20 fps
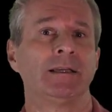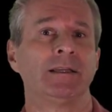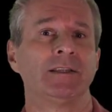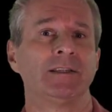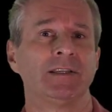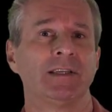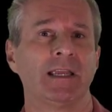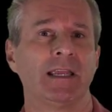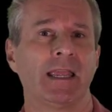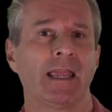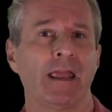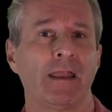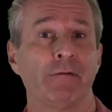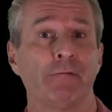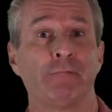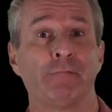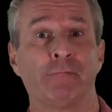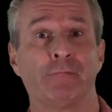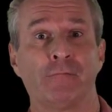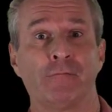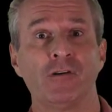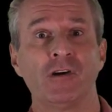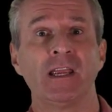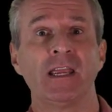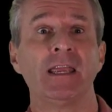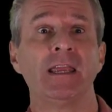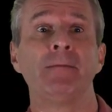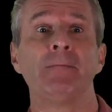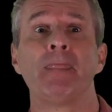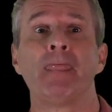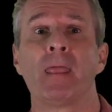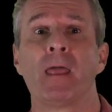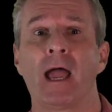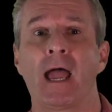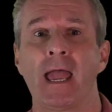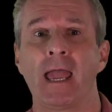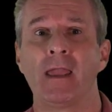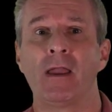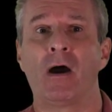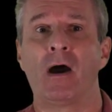to get free
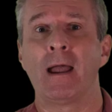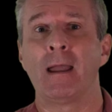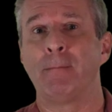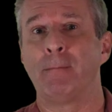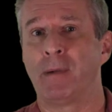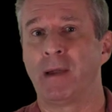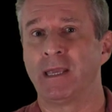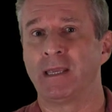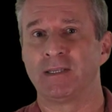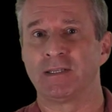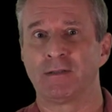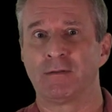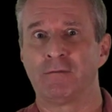AI-based